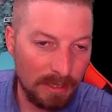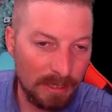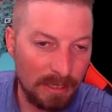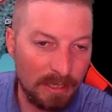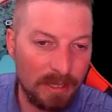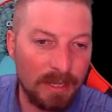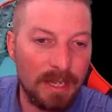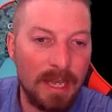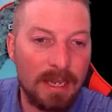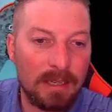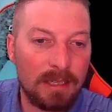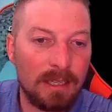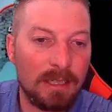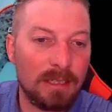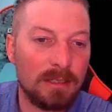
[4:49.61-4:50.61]
In that
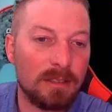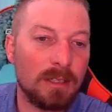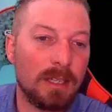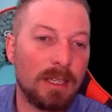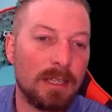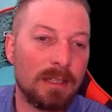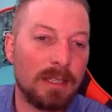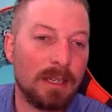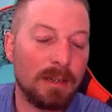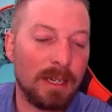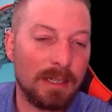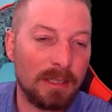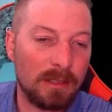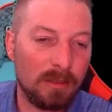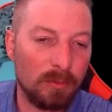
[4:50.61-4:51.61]
case, then I
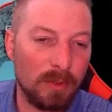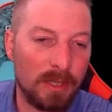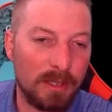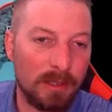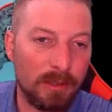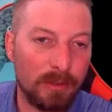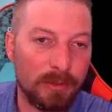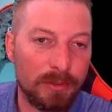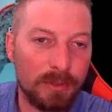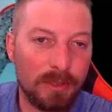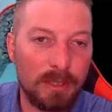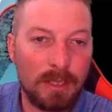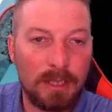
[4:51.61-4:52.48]
get the red arrows.